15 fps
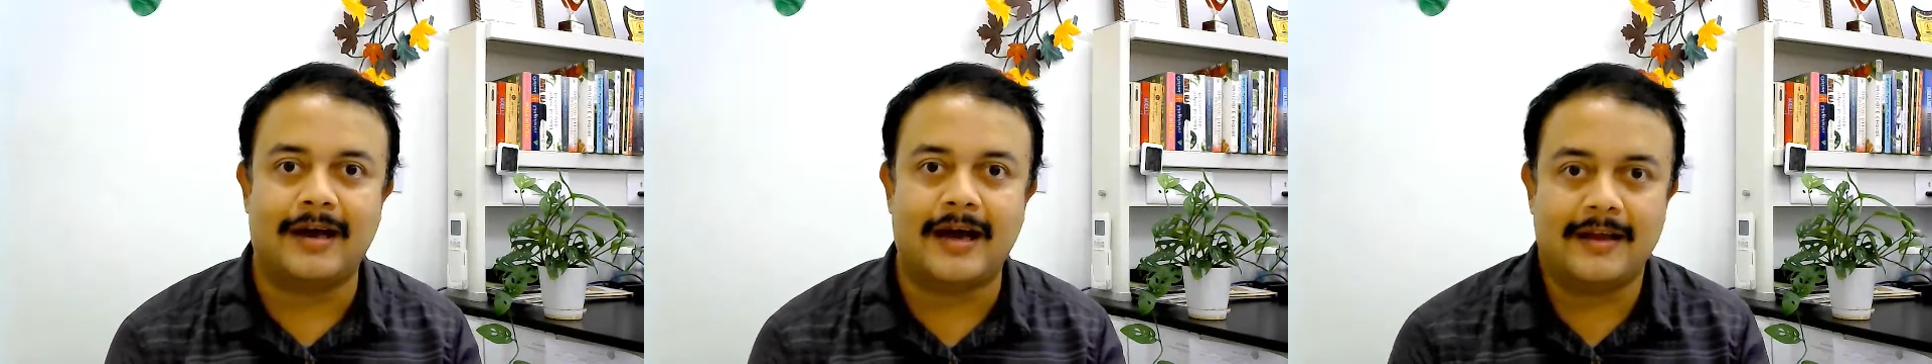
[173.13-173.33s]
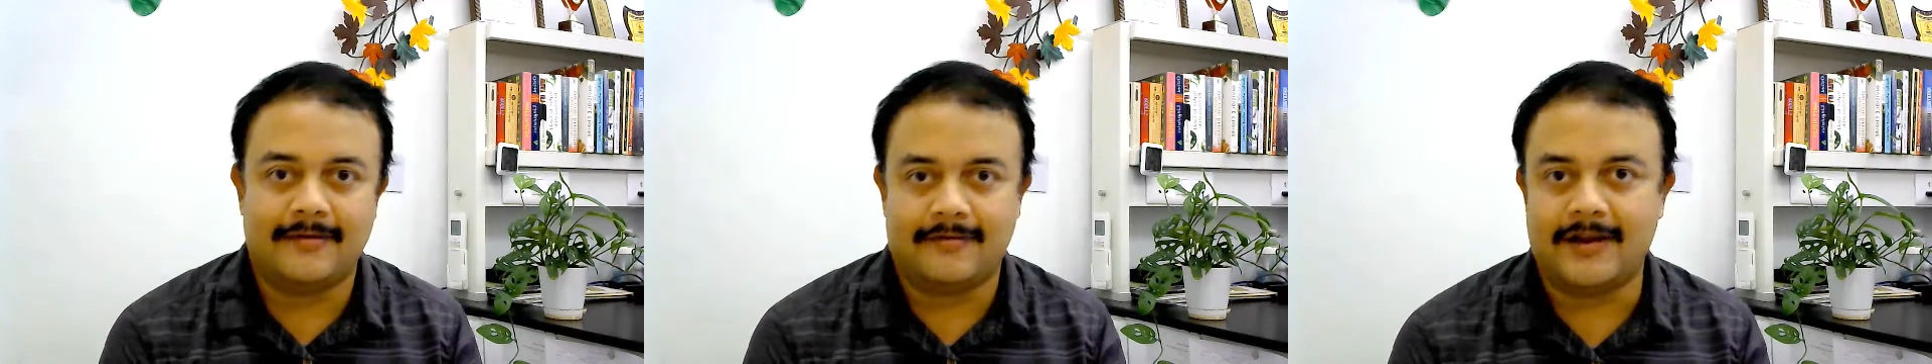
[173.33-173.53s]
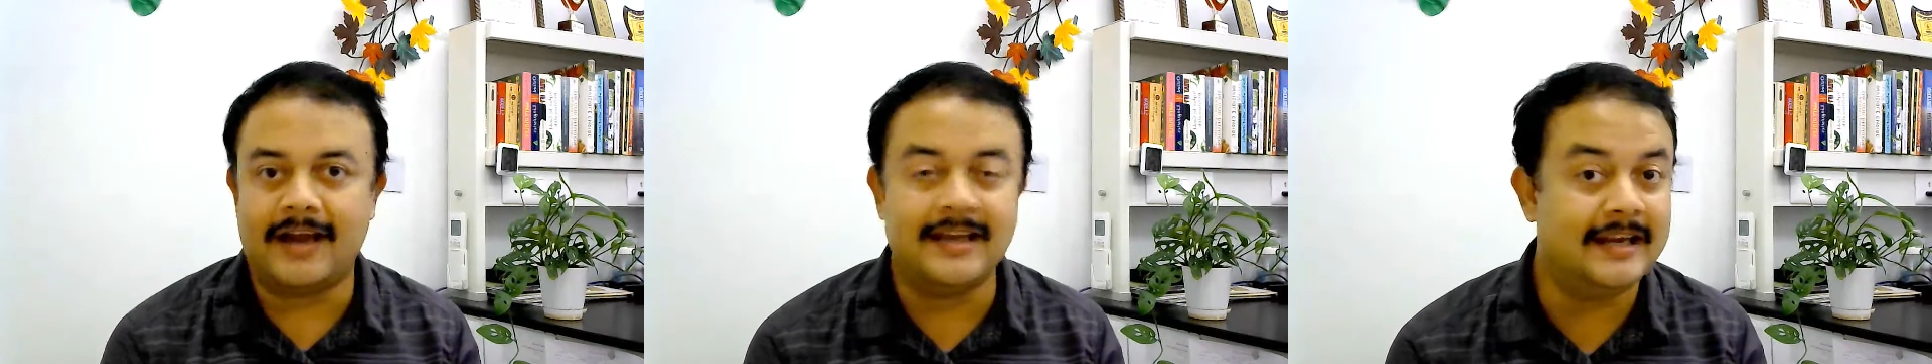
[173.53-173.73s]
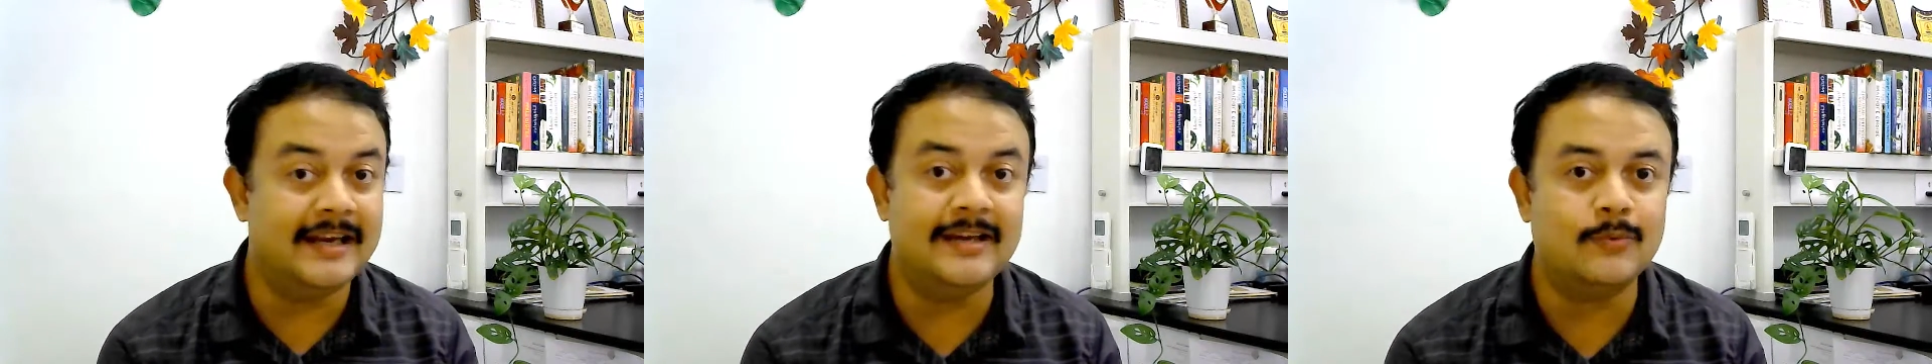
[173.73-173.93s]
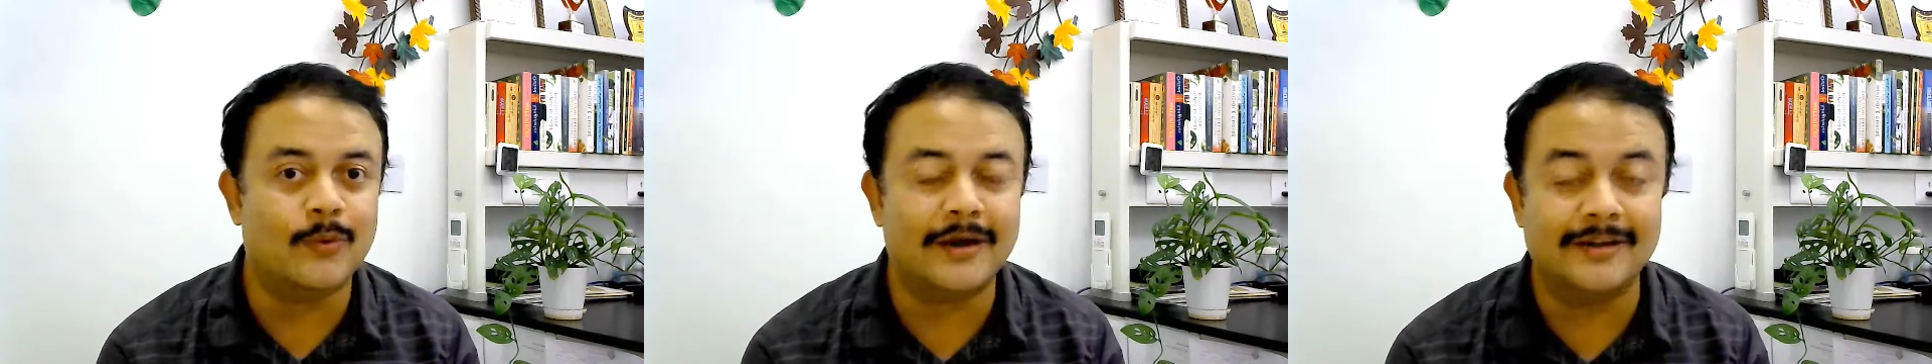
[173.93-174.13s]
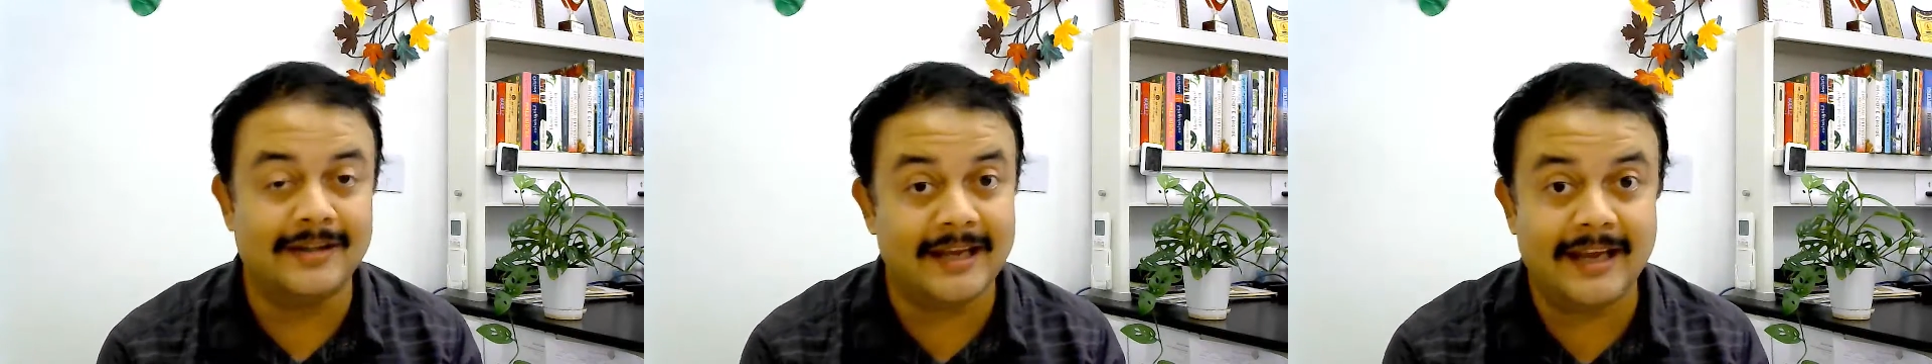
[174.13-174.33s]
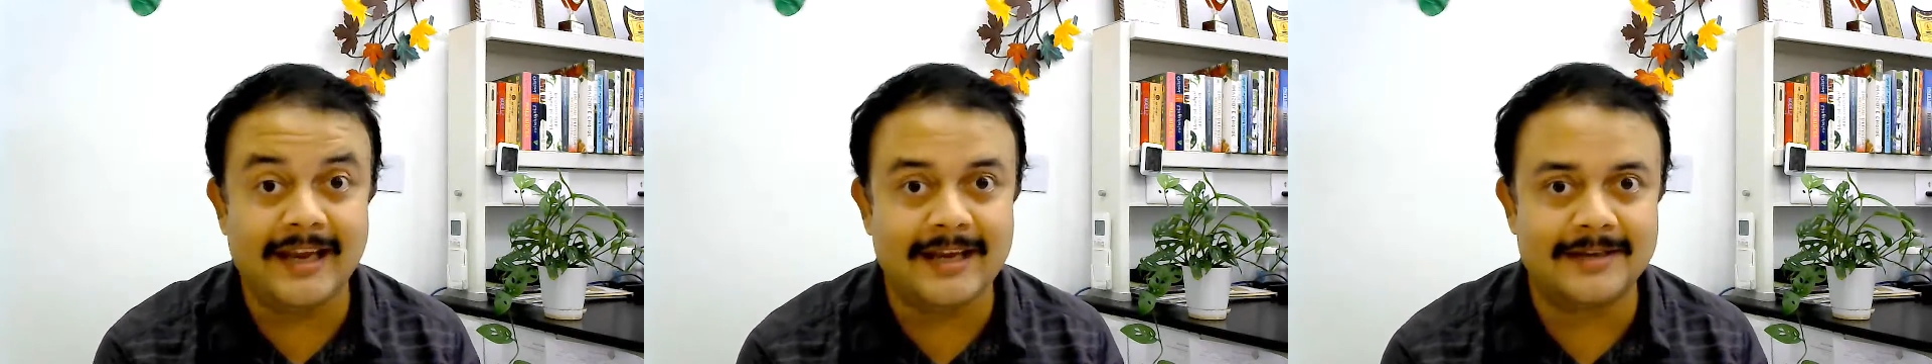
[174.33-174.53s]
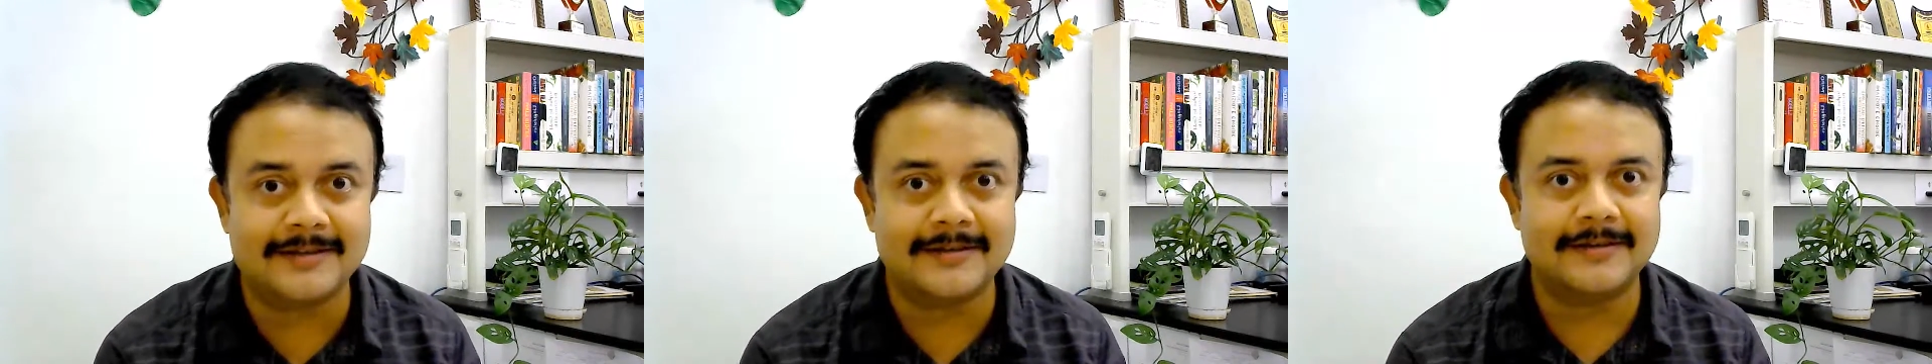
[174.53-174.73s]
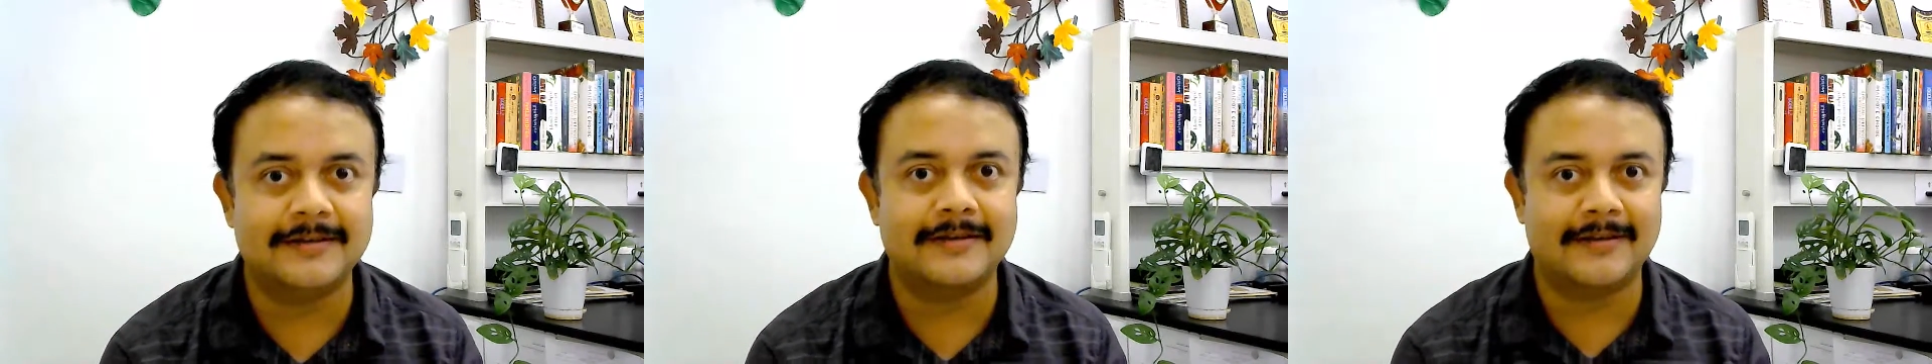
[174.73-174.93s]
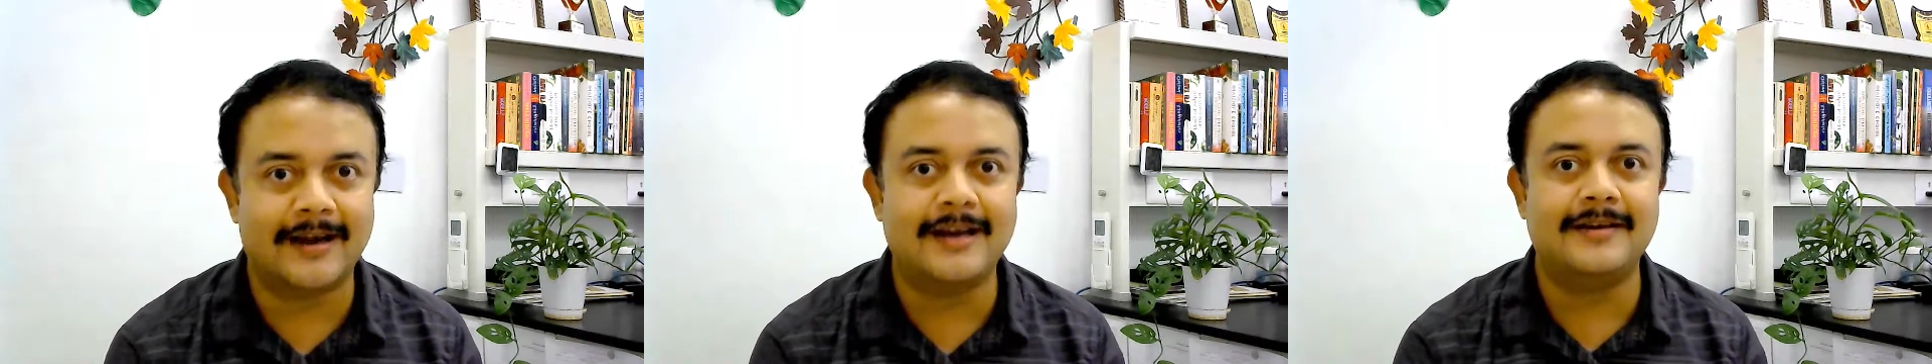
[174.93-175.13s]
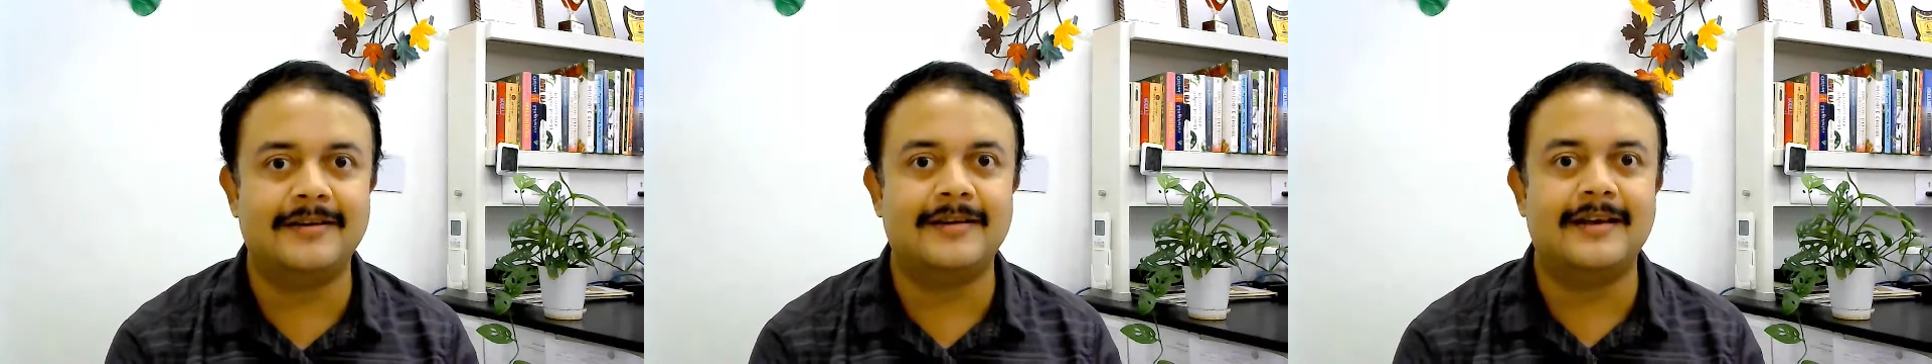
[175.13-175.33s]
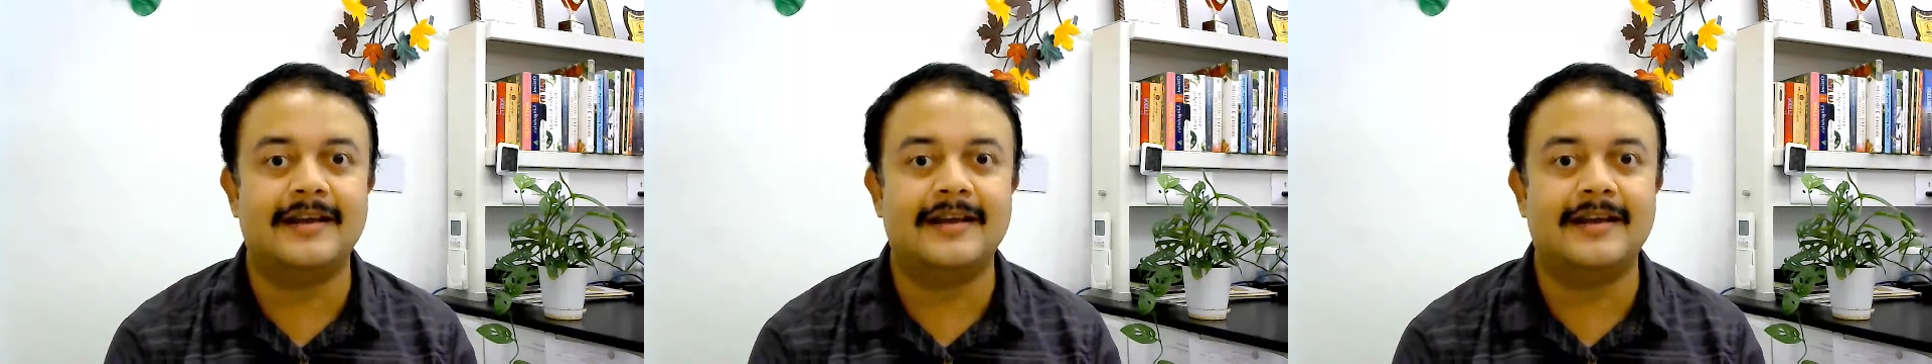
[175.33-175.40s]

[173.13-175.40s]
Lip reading: I eat what they eat, right?